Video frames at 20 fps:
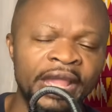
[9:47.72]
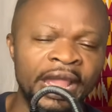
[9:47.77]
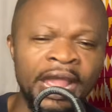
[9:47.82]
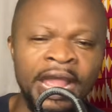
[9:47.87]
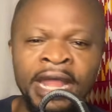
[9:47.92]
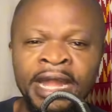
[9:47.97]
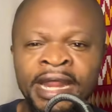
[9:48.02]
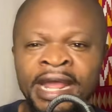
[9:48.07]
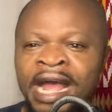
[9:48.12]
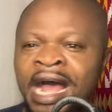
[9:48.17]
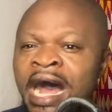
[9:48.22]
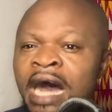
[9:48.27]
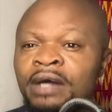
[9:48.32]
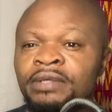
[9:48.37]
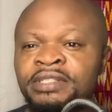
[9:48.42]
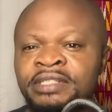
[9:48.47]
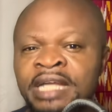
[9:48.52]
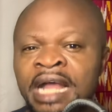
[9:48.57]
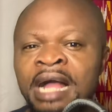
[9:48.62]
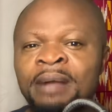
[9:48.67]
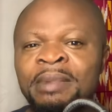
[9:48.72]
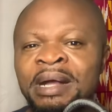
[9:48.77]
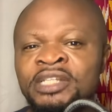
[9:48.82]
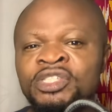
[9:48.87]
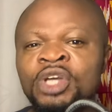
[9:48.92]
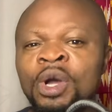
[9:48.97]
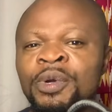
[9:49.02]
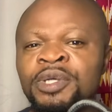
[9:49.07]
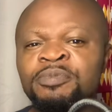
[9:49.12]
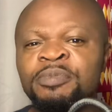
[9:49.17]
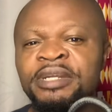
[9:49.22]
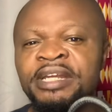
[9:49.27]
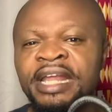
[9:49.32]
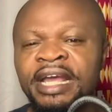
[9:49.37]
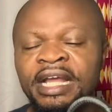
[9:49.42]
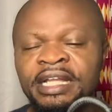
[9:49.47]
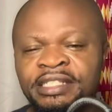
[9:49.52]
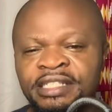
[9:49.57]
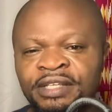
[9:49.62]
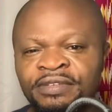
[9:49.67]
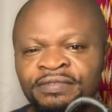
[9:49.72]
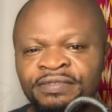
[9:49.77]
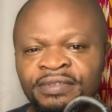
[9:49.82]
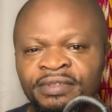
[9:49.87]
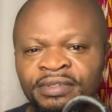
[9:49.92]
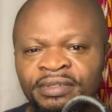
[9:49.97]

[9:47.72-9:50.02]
And the outcome has always been negative.